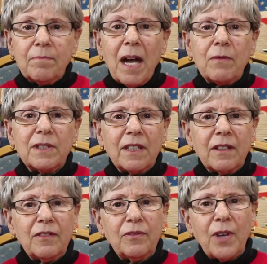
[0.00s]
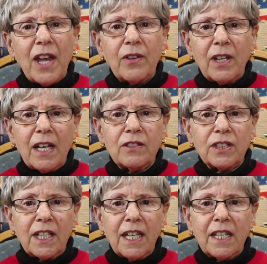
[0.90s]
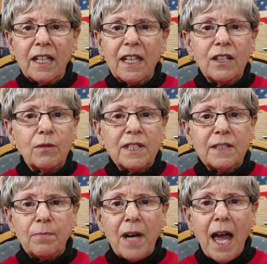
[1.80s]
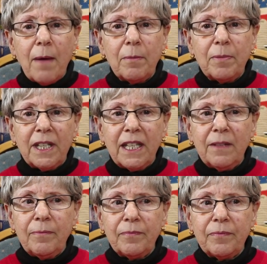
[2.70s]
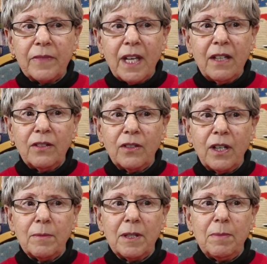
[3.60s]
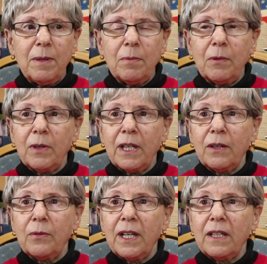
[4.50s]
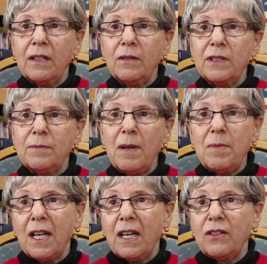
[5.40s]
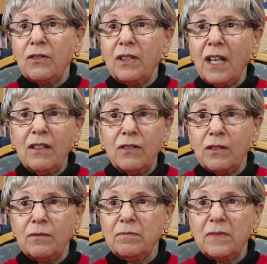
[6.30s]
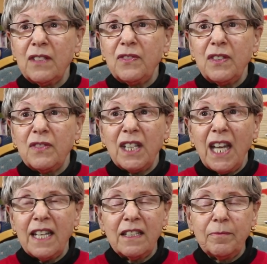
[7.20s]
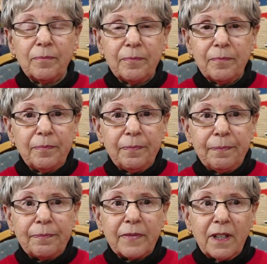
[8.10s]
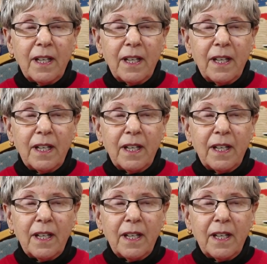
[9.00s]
Mine was a rather large cake, and there was probably, I don't know how many people were at our wedding. It was maybe a 100, I don't know, if even that. Maybe a 100.